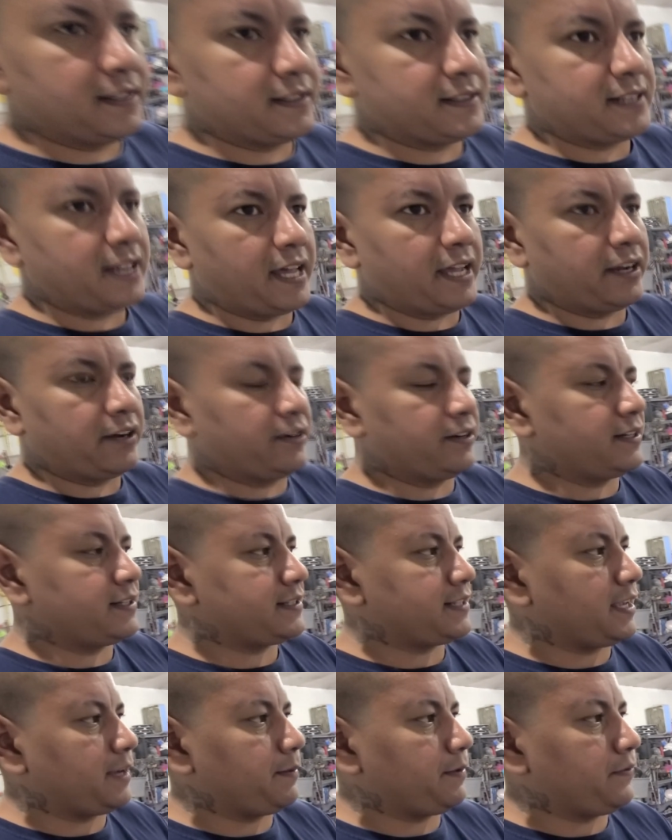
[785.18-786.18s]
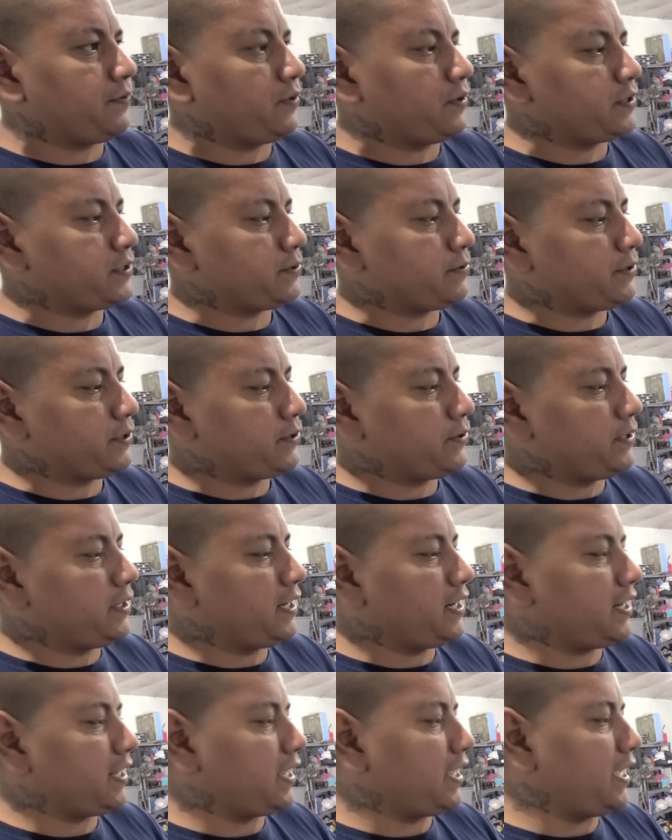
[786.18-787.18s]
tiger design before, so we're doing
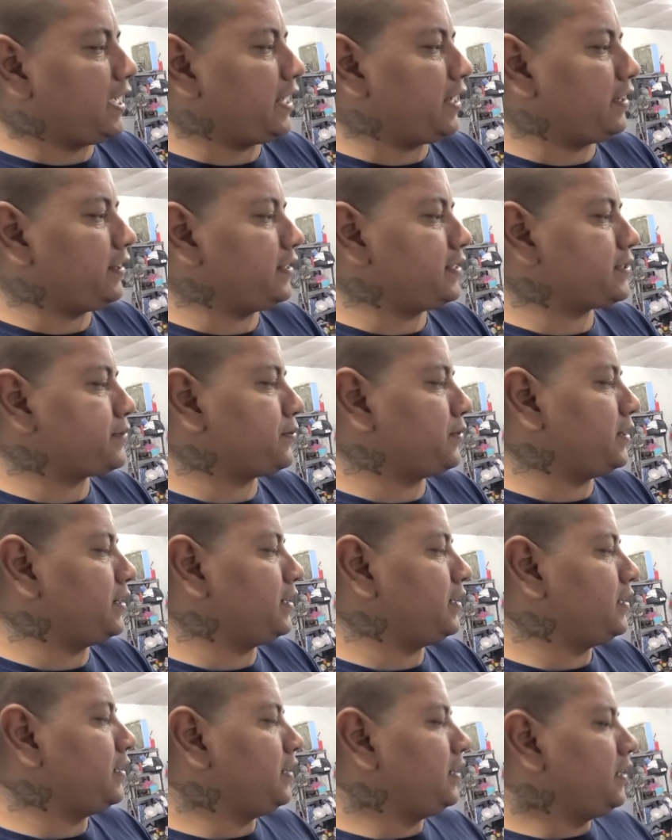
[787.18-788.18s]
it again on this one.